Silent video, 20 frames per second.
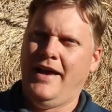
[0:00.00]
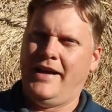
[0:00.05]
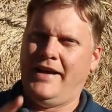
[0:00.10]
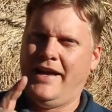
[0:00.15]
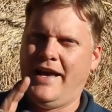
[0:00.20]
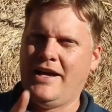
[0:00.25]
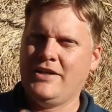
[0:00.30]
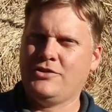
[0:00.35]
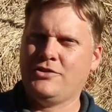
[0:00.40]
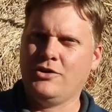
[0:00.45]
And
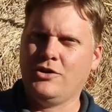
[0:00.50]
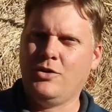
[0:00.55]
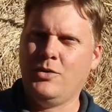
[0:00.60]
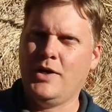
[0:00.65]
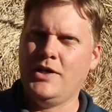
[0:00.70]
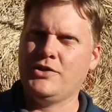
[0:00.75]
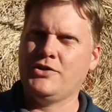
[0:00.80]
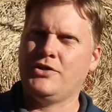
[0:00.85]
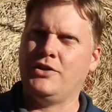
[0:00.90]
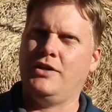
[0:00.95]
I asked her the
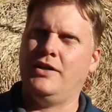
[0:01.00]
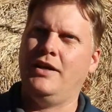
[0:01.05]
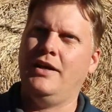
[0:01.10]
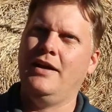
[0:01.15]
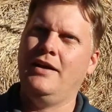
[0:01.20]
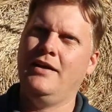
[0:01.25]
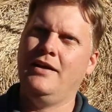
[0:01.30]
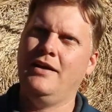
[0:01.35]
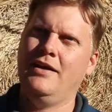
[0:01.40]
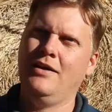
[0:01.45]
question,
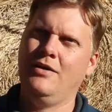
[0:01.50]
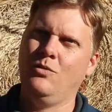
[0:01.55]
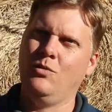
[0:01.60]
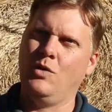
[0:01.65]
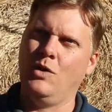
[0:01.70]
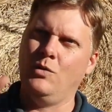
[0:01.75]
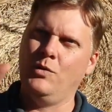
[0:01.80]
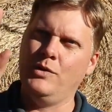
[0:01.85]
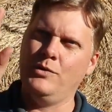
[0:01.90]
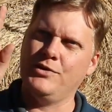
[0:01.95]

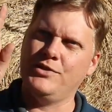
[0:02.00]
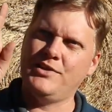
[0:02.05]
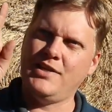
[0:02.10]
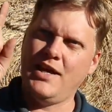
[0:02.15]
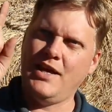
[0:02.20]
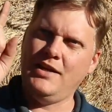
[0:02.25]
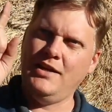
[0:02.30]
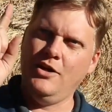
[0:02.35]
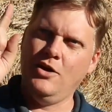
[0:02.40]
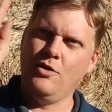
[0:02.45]
well, we were
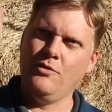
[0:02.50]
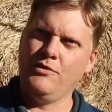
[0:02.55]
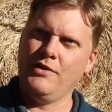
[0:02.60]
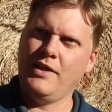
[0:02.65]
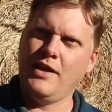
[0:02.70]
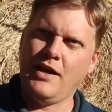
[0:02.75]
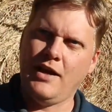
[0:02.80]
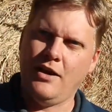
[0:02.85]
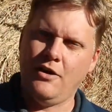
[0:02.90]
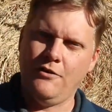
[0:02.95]
standing
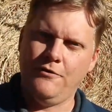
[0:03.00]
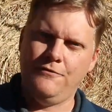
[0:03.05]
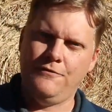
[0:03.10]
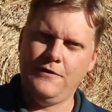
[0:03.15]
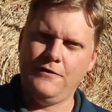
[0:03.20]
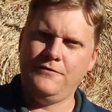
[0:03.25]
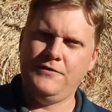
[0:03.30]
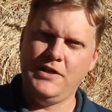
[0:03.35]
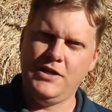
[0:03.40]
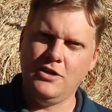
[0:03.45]
over there
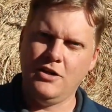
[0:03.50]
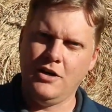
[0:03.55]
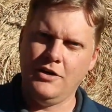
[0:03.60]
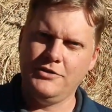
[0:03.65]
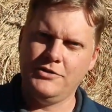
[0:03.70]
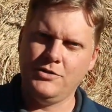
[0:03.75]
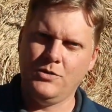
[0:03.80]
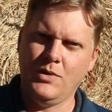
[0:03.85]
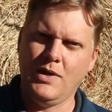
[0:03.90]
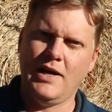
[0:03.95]
50
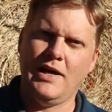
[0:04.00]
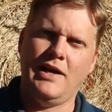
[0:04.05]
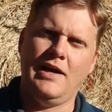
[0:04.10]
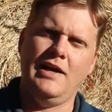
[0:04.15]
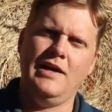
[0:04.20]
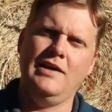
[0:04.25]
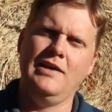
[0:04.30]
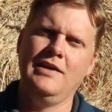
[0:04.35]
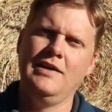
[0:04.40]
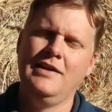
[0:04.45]
yards
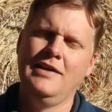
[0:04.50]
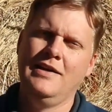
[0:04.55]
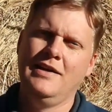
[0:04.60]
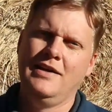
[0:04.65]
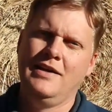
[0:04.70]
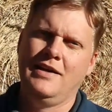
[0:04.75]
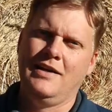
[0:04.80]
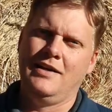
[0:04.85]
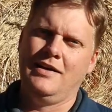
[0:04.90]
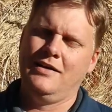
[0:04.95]
away.
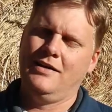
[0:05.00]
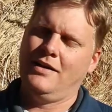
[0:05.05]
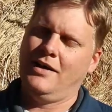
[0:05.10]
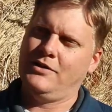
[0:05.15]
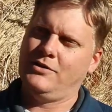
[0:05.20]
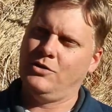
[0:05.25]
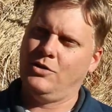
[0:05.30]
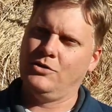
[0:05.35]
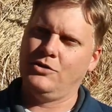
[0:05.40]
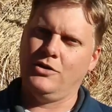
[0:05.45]

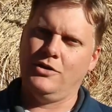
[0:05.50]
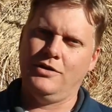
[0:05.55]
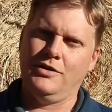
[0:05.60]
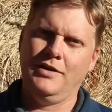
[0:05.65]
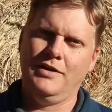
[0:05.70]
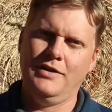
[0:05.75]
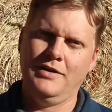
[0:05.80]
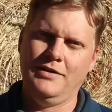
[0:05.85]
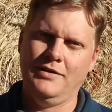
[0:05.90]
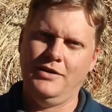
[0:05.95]
I told
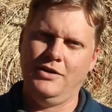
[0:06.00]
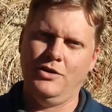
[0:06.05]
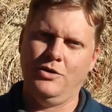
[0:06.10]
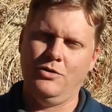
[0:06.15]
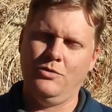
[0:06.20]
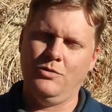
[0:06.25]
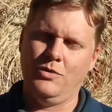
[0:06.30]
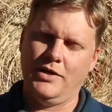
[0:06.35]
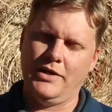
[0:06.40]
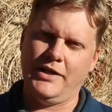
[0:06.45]
her, you
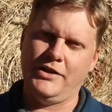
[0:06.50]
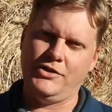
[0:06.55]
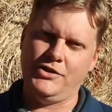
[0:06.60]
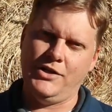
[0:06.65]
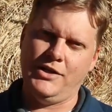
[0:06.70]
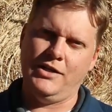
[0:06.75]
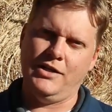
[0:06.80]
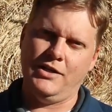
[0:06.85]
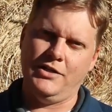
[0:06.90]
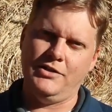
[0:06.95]
know, one, I
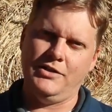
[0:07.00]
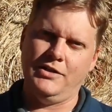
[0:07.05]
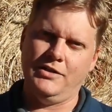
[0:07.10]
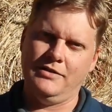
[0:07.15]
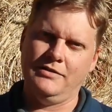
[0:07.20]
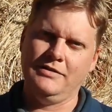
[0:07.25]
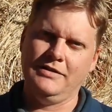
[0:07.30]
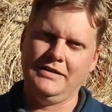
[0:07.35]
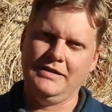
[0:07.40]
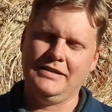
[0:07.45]
cheated on
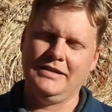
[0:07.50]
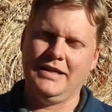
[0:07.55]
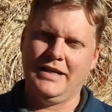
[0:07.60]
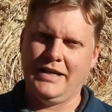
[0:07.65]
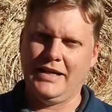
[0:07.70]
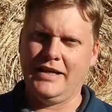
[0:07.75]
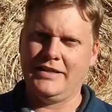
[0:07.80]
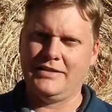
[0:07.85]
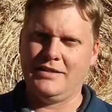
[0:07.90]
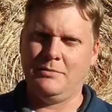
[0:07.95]
you.
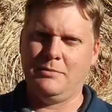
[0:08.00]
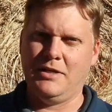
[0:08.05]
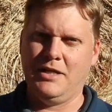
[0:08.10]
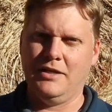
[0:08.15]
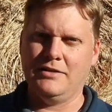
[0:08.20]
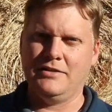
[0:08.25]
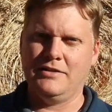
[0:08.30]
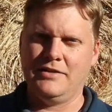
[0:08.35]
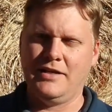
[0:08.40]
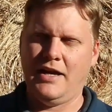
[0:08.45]
I got
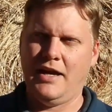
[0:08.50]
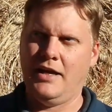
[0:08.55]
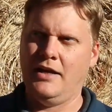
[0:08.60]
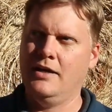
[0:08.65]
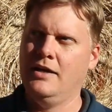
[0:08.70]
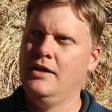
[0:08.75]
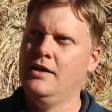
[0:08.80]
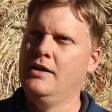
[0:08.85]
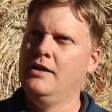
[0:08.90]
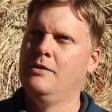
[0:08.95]
somebody else's
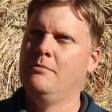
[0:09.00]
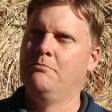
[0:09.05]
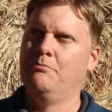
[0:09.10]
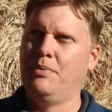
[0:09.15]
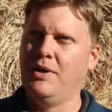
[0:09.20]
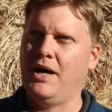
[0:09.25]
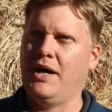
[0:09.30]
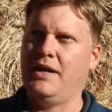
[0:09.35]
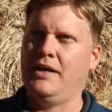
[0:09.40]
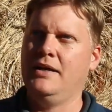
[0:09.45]
hay.
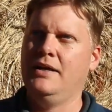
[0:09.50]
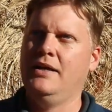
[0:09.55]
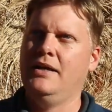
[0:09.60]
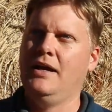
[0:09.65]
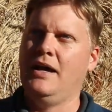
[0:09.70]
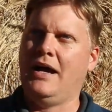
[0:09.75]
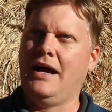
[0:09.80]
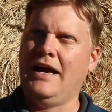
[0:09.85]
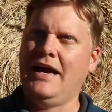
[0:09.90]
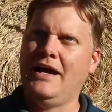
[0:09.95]
But
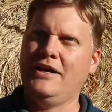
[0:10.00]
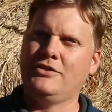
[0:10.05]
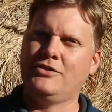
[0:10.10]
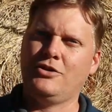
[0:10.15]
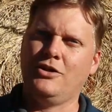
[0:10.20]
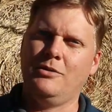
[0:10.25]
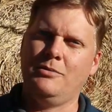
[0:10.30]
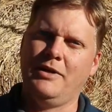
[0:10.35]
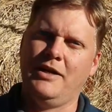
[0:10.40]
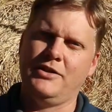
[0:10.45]
I
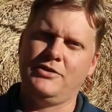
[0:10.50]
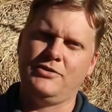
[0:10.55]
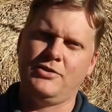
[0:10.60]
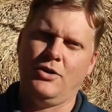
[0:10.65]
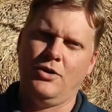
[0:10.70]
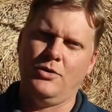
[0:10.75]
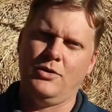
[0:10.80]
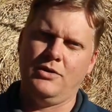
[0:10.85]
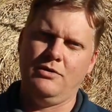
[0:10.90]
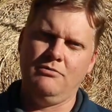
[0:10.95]
asked her, I'm like,
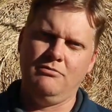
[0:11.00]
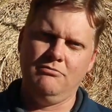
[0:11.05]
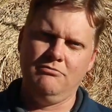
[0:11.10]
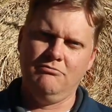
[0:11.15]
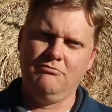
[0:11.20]
so